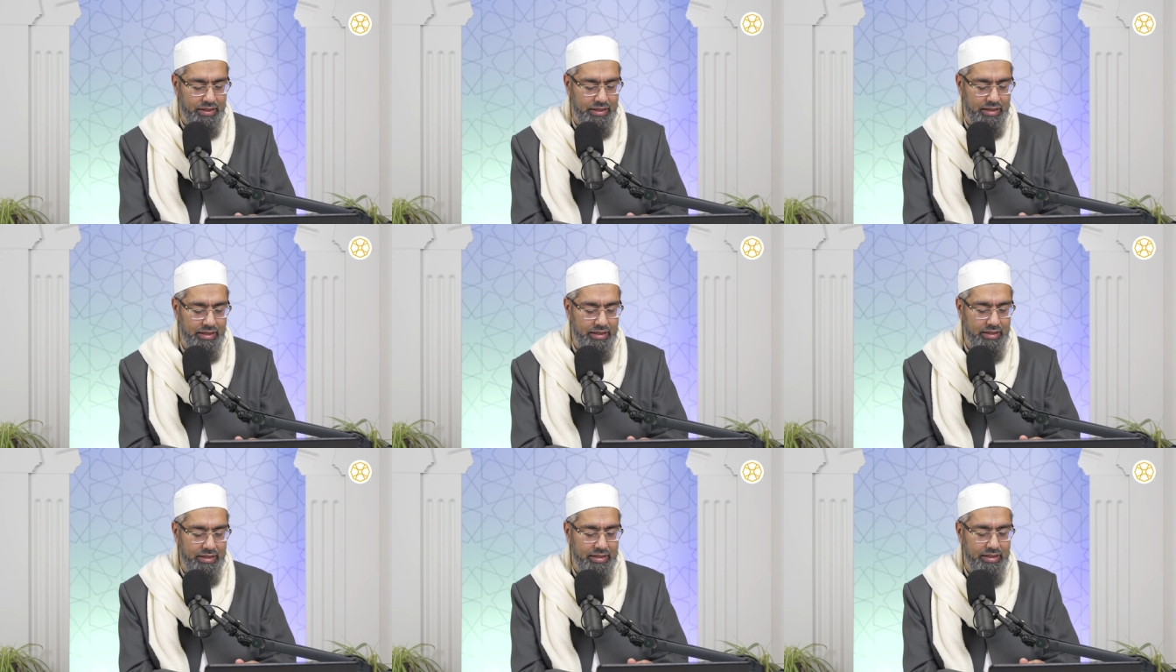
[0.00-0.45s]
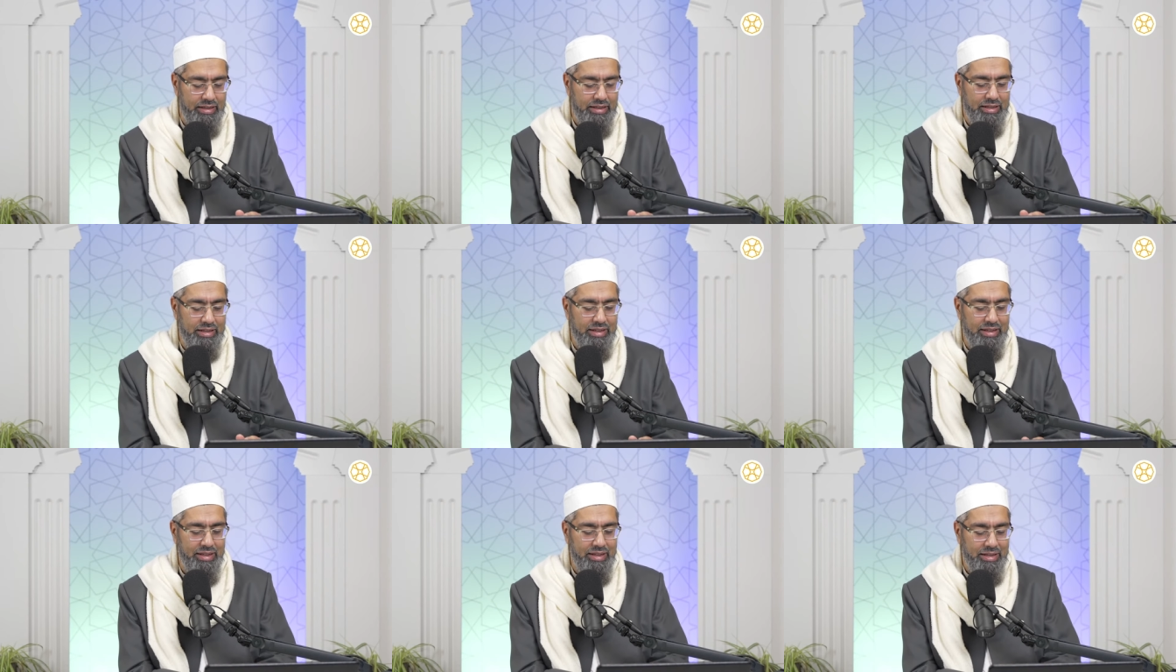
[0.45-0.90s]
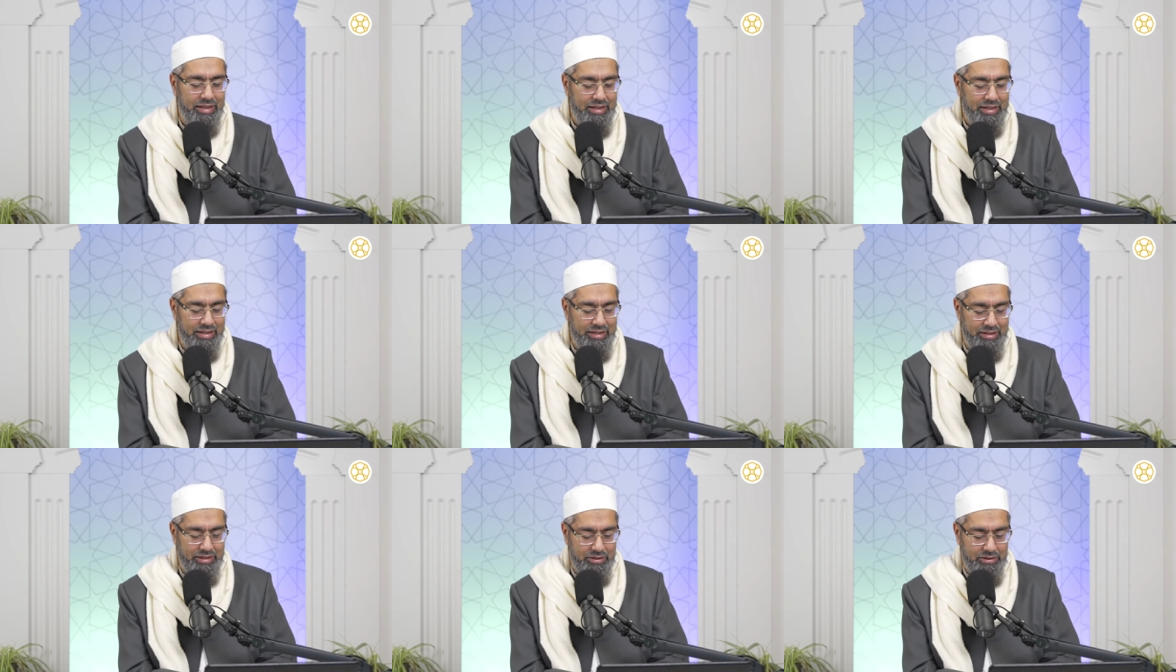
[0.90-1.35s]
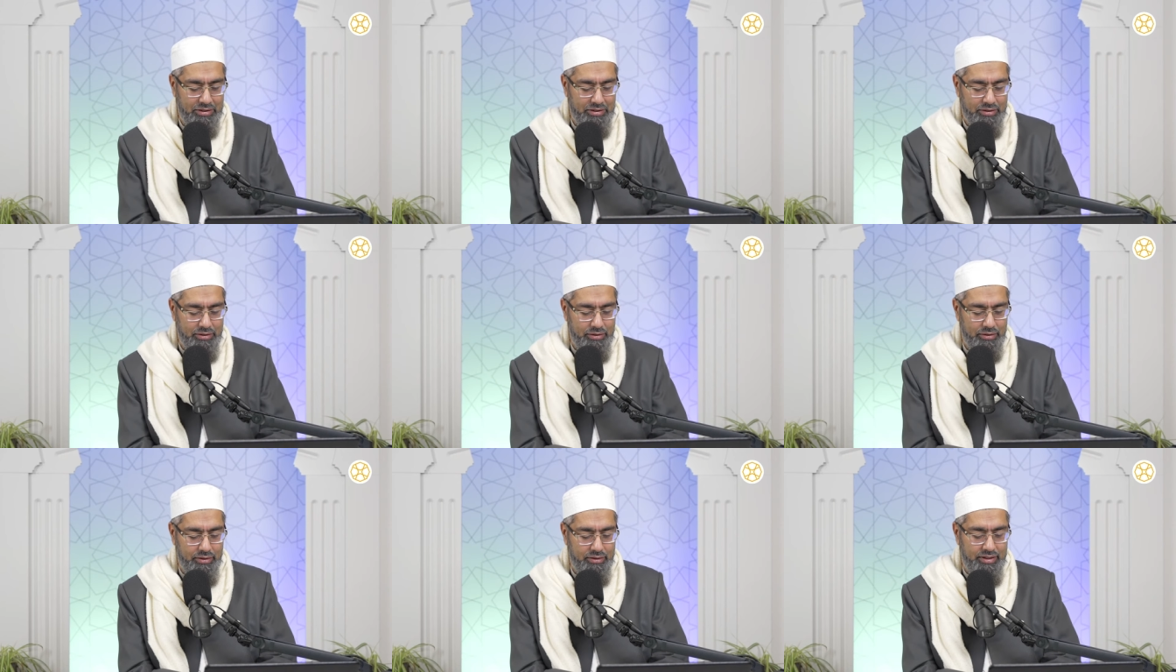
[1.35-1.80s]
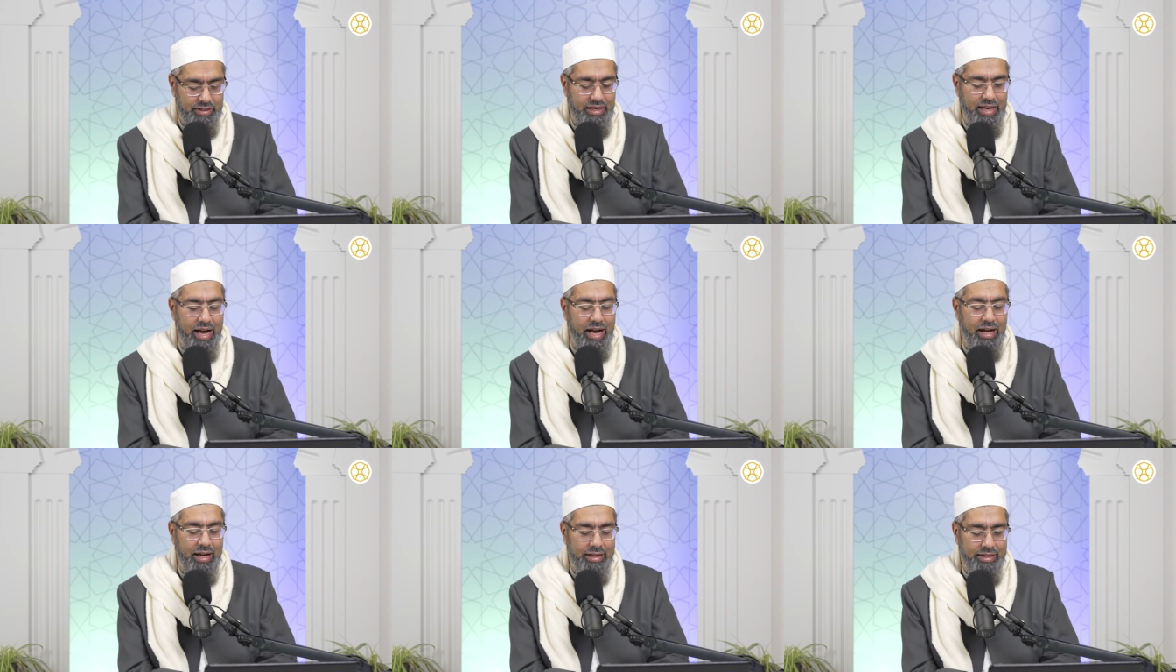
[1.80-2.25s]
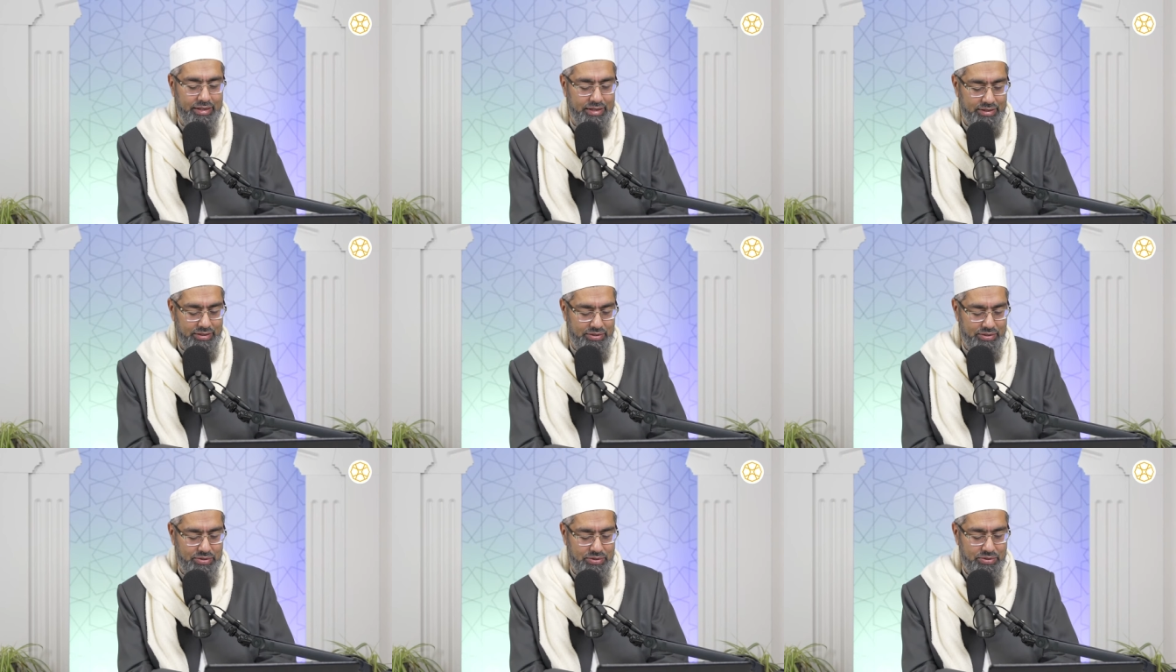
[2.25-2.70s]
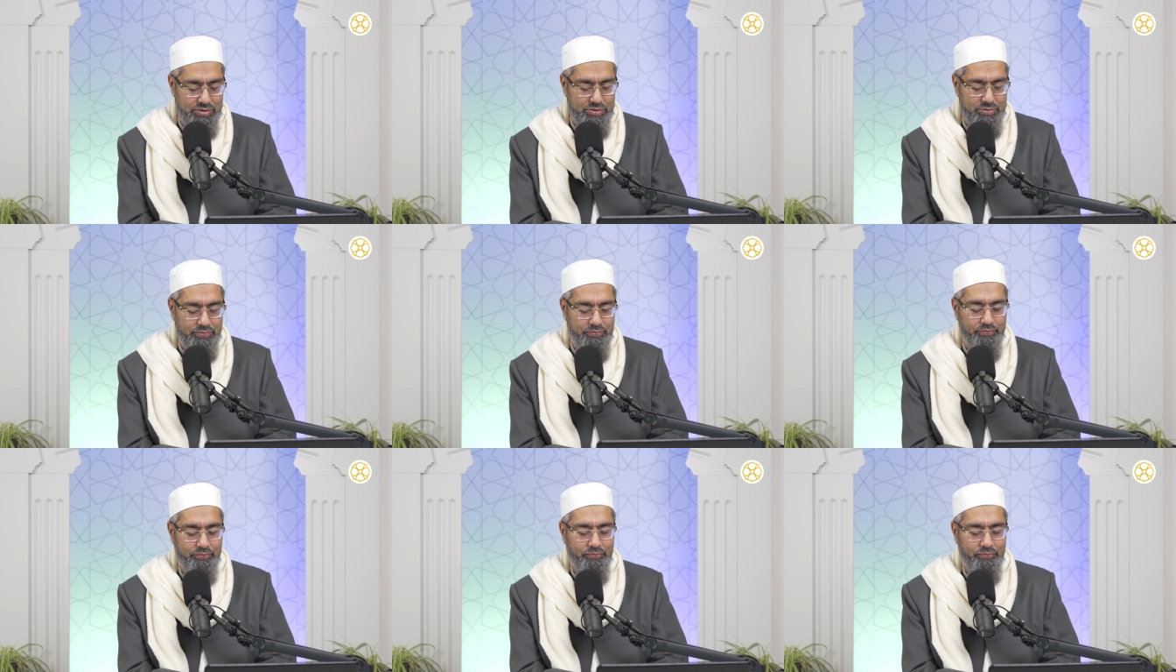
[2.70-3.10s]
right? The I-ness.